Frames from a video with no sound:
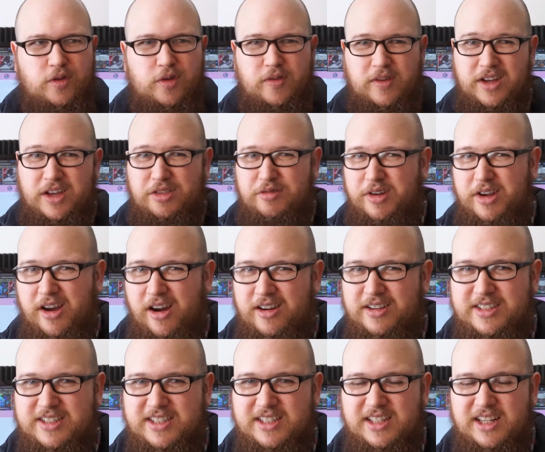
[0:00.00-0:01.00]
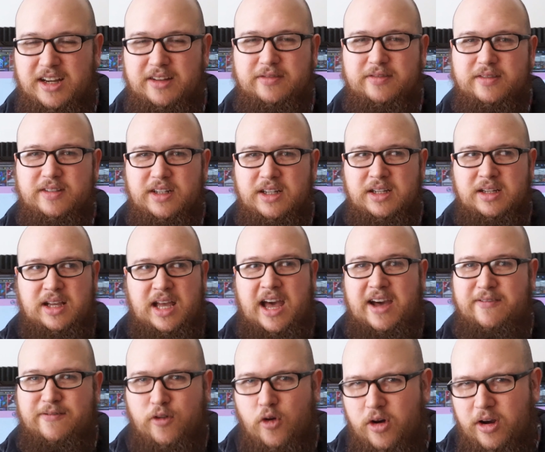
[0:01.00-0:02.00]
you feel like 3 cards is enough,
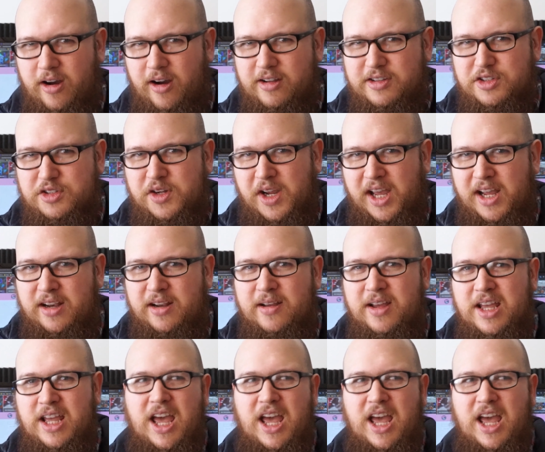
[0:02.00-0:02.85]
have 4 cards in your hand.